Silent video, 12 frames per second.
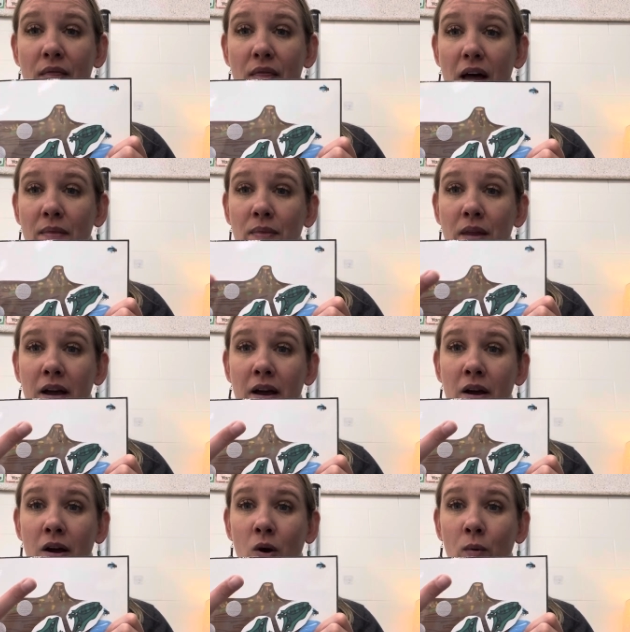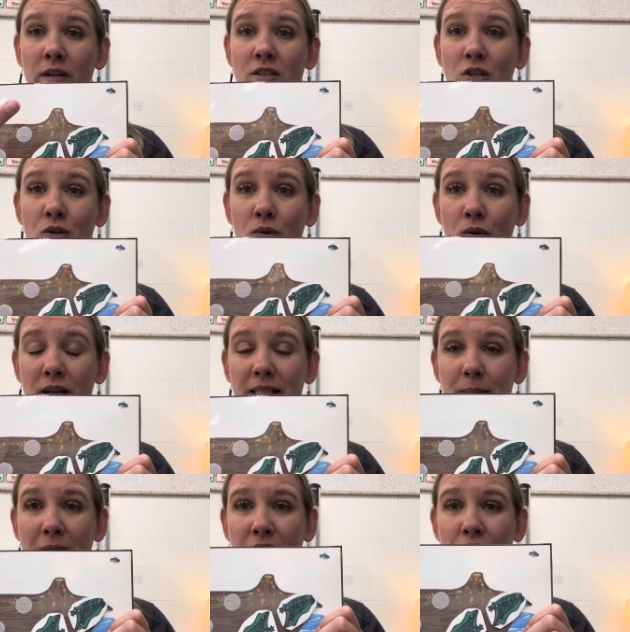Then there were two green
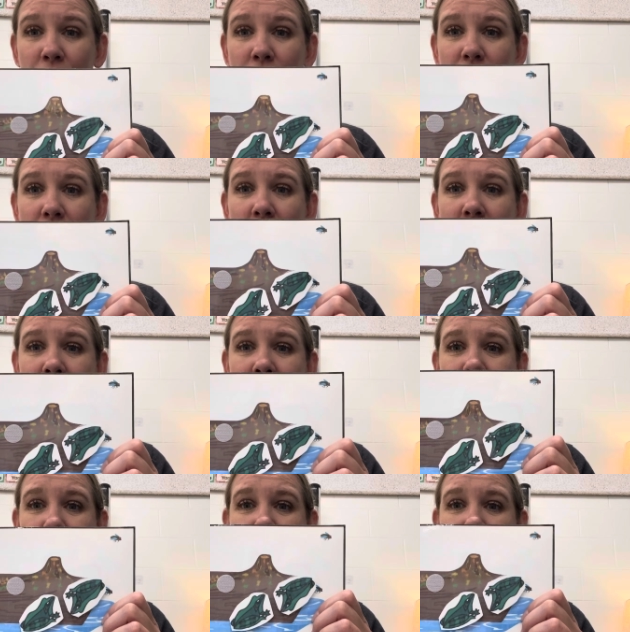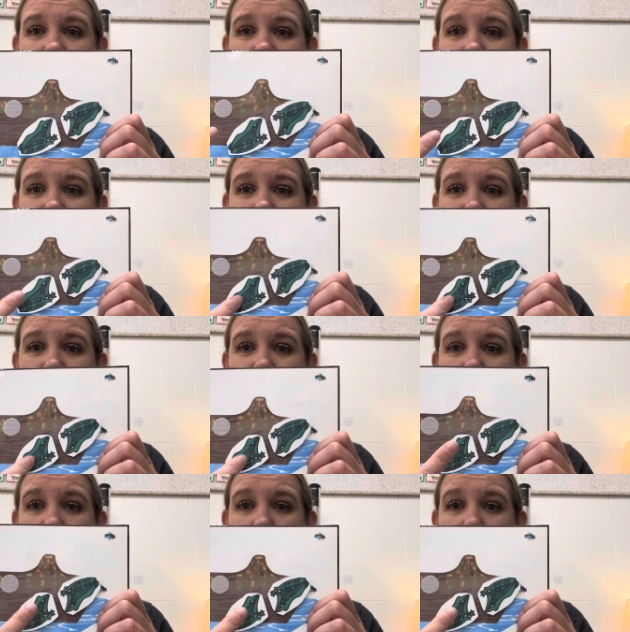speckled frogs. Ready? Let's count.